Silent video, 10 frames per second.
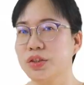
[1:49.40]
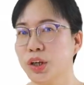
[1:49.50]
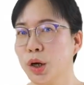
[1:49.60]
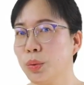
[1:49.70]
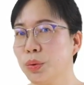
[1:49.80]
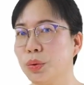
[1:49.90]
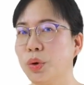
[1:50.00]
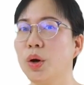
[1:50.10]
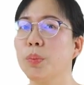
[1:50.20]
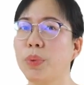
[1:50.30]

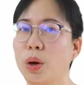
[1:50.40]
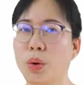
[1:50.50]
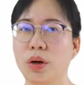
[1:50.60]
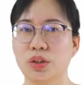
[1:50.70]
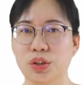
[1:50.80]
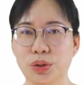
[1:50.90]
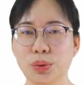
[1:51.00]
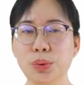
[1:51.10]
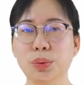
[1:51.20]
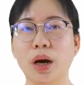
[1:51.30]
Organisms, including
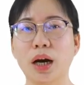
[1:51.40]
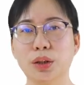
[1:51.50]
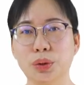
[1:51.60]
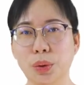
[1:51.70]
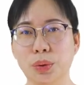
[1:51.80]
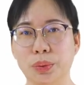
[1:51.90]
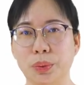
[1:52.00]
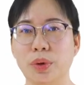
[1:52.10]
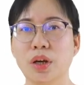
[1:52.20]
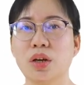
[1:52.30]
plants and animals, are the
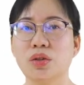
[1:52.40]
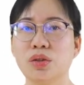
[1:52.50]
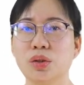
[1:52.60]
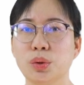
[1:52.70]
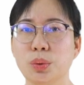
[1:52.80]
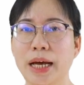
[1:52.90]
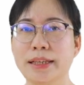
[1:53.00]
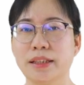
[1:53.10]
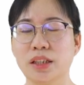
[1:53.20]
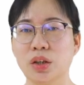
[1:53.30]
most important
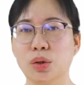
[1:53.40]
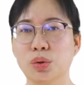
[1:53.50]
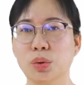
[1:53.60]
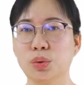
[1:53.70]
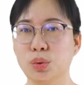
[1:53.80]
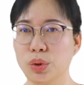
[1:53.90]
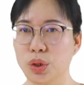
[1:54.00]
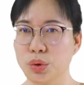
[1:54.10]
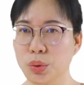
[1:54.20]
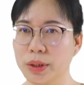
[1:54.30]
factors in soil
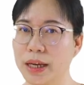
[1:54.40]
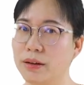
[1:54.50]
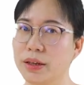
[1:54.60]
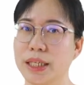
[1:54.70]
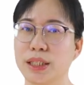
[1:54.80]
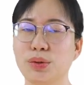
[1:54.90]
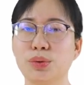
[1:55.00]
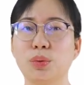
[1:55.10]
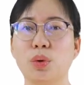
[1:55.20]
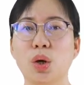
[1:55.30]
formation, mainly
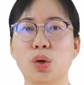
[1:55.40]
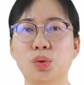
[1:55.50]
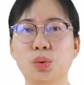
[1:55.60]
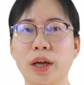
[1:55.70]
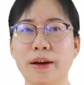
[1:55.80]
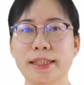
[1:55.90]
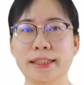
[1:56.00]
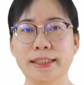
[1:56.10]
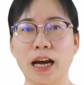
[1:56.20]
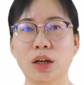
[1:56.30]
affecting the
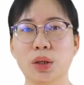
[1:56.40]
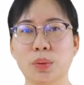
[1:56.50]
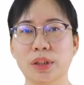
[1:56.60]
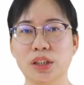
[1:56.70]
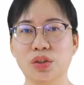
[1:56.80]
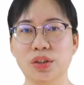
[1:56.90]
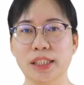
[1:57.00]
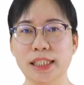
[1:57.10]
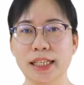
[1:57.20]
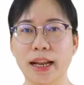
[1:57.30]
accumulation of organic
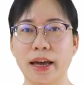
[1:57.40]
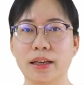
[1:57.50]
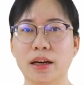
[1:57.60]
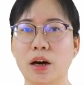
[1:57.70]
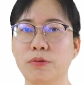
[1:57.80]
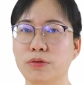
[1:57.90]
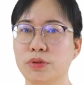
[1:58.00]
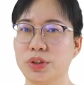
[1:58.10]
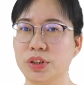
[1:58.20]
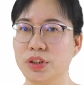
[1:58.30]
matter and
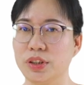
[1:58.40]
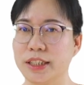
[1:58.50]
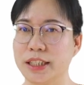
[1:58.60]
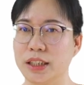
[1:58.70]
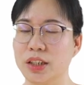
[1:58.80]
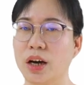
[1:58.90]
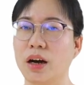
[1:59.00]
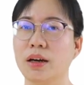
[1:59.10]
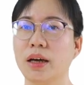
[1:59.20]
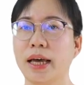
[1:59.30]
the formation of
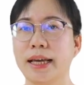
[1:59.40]
humus.